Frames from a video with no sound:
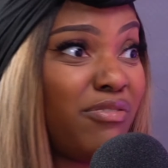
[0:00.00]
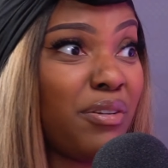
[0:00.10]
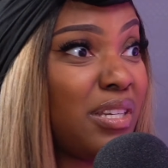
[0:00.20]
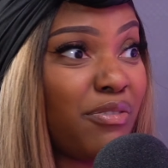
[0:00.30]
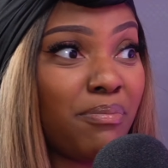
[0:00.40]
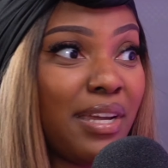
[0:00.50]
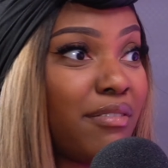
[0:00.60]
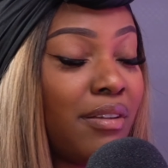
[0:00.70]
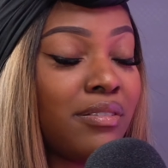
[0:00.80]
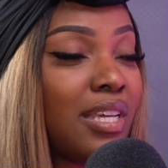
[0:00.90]
very different
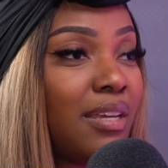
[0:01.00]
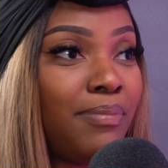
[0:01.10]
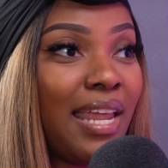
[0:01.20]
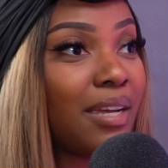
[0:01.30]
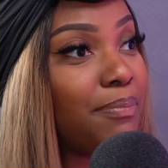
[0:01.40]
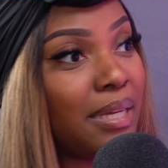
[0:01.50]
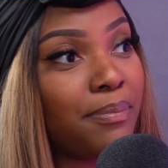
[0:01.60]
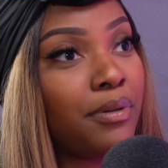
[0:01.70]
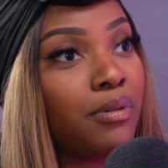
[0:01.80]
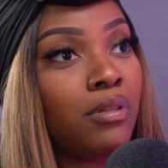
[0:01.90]
backgrounds here. Black
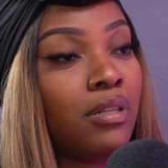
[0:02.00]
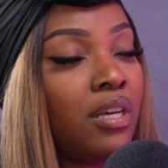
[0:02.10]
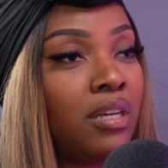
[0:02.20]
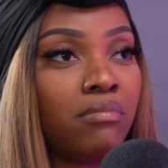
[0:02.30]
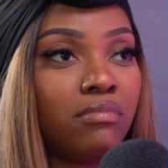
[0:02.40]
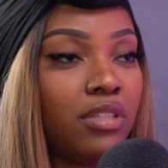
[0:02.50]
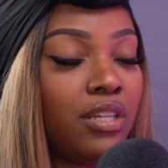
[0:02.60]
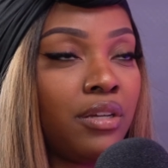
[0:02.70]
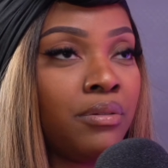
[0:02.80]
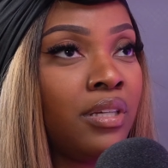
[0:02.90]
people,
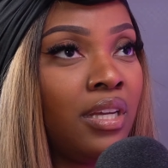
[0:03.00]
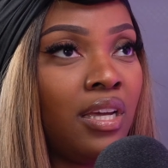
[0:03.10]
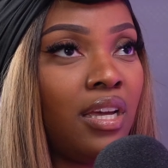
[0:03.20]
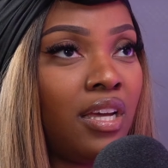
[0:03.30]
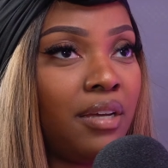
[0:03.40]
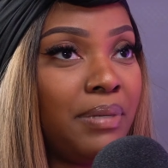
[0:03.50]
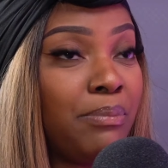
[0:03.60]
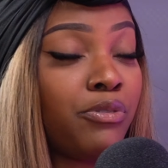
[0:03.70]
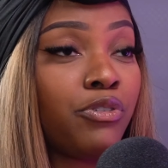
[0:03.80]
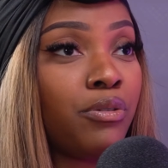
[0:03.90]

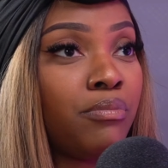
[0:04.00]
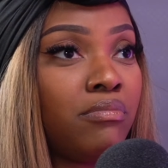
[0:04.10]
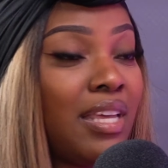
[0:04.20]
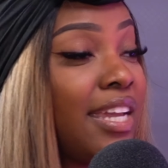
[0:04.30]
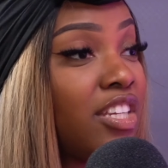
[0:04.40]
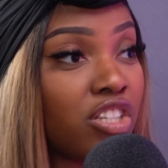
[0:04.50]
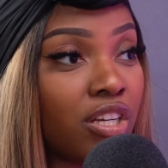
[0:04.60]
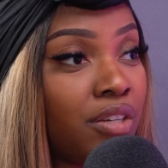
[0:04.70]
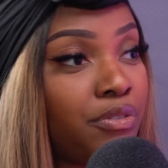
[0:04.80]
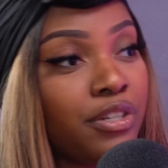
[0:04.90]
people from
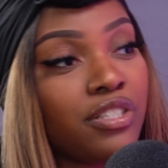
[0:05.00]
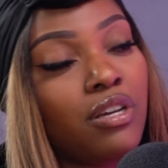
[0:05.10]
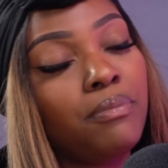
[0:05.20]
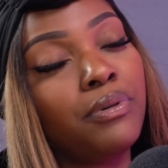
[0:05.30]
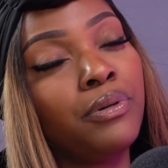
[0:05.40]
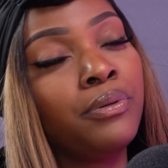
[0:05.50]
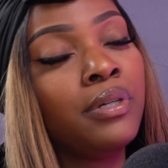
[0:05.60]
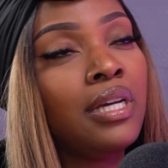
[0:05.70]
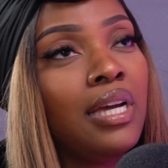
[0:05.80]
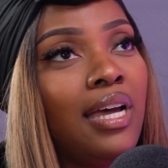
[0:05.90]
Asia, for
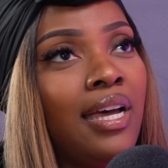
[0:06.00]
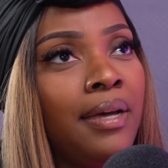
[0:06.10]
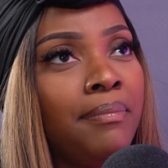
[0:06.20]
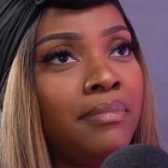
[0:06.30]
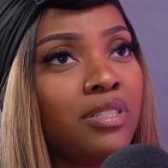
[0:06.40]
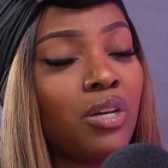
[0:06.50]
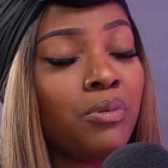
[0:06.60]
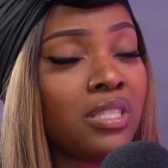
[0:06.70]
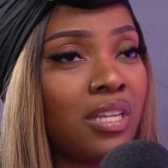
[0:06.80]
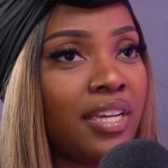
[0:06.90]
example. So
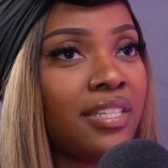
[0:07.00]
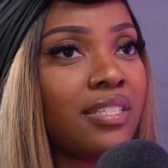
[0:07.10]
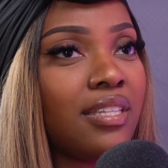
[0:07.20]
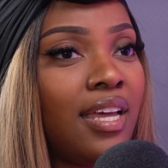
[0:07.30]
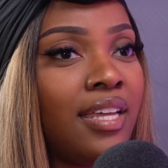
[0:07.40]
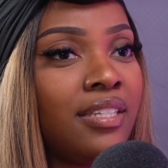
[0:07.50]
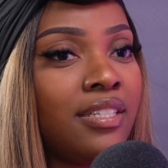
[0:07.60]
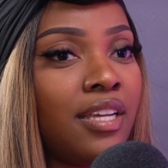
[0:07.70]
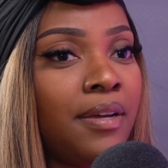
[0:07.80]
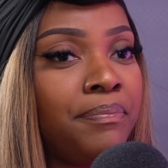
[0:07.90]
it was nice.
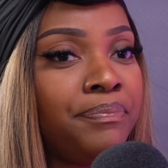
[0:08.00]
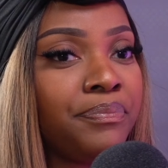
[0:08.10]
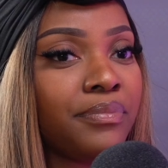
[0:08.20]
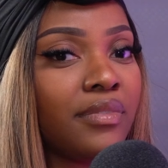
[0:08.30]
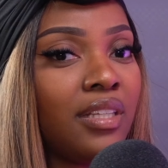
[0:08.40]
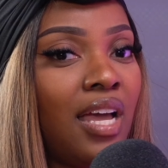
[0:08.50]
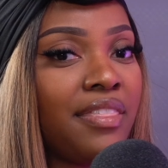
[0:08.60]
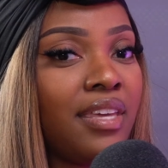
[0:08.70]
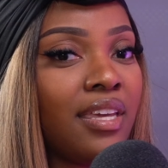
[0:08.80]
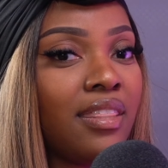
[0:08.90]
And
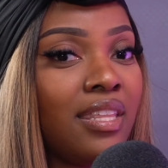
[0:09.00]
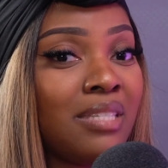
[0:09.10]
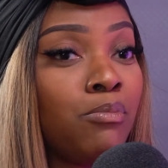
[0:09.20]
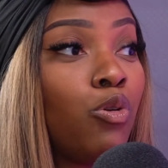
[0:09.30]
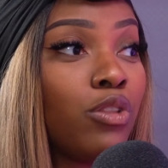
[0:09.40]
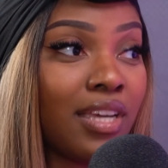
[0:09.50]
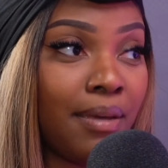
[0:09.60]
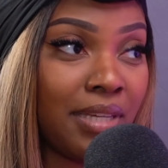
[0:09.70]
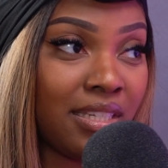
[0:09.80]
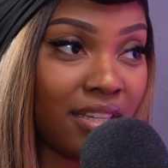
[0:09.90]
I think there's more that
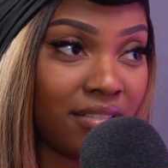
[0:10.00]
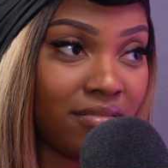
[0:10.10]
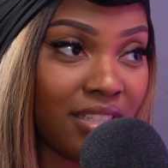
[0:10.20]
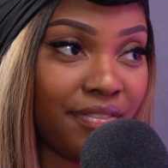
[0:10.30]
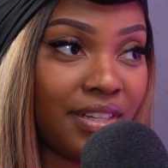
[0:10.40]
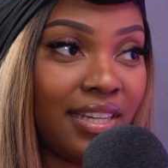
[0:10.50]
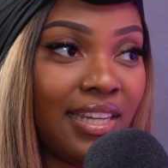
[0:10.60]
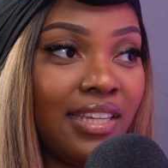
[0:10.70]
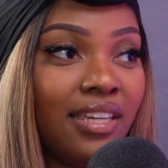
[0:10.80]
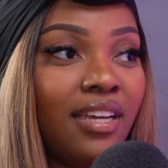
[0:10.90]
can be done,
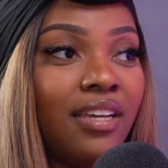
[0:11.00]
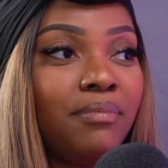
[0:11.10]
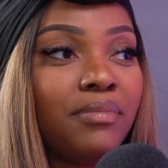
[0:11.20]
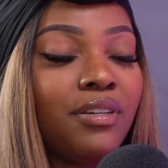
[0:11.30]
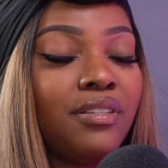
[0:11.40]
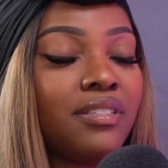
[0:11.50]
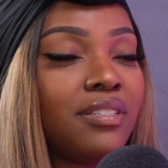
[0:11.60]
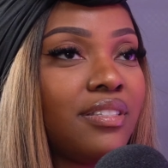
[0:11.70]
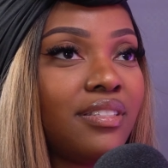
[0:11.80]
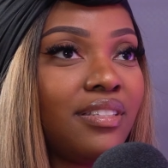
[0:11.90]
definitely,
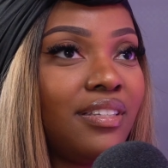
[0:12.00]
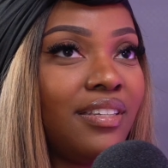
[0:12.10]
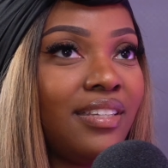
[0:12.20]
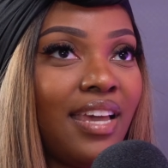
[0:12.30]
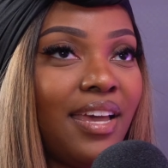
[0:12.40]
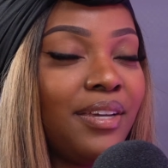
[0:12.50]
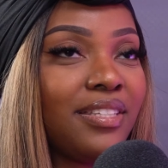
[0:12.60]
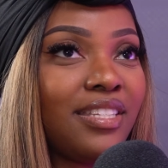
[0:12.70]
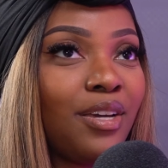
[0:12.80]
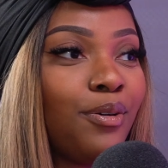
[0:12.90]
because,
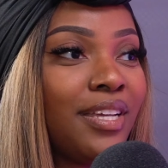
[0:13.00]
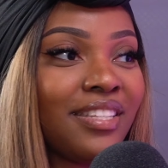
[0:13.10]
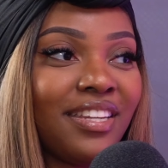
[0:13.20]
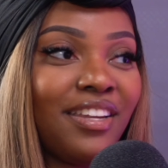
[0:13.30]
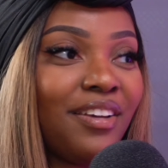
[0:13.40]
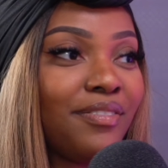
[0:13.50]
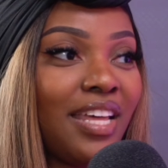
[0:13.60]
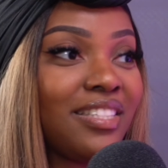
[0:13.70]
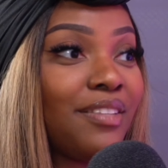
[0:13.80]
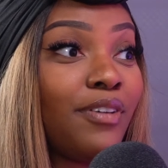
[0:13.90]
it still isn't enough.
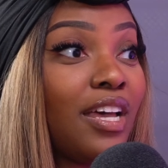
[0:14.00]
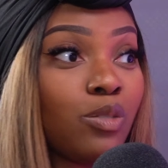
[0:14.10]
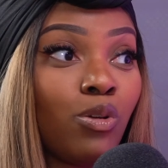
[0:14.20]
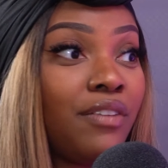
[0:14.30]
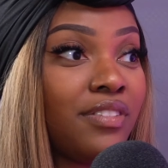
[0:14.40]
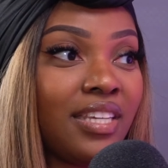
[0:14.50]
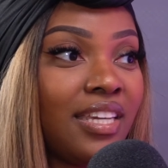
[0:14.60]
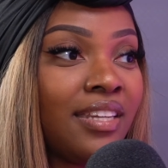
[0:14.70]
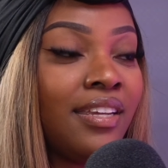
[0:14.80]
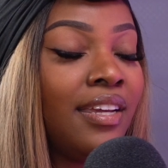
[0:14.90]
That's the first one I've
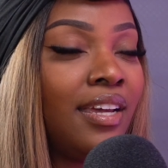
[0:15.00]
seen.